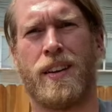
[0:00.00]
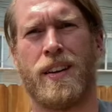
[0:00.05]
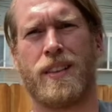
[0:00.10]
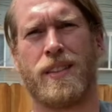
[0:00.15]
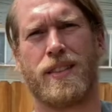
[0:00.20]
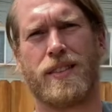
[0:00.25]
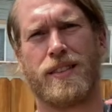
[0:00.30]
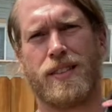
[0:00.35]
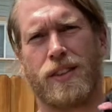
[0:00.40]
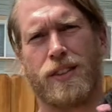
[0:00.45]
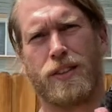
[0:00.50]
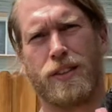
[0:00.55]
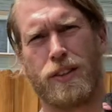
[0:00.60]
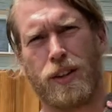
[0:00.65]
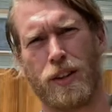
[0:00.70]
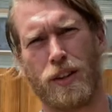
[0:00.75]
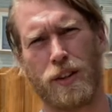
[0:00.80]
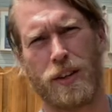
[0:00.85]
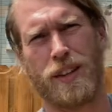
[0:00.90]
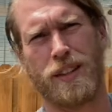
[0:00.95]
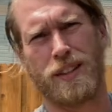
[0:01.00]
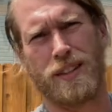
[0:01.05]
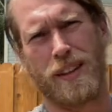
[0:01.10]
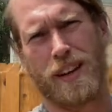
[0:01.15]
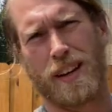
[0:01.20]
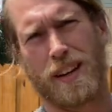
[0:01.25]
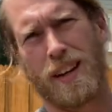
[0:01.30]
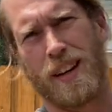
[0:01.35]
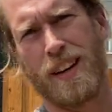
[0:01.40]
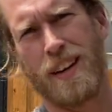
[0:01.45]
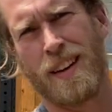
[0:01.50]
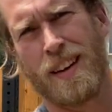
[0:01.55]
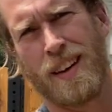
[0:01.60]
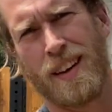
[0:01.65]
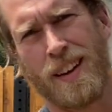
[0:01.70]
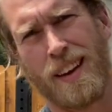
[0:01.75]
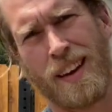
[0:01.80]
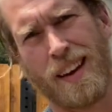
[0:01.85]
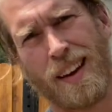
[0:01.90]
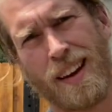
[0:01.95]
This little dude, he's like
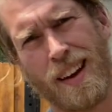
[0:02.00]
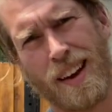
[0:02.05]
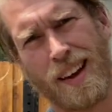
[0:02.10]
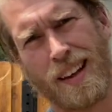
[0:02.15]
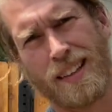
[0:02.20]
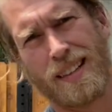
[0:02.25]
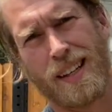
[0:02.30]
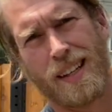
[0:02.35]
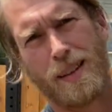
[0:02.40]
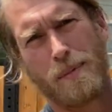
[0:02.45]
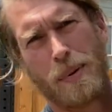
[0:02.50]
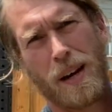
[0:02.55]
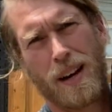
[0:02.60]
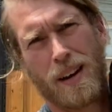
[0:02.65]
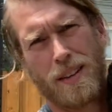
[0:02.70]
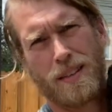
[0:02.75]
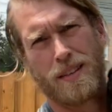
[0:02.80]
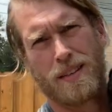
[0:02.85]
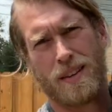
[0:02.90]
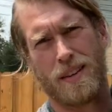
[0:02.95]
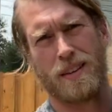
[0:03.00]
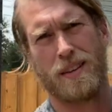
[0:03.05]
18 pounds.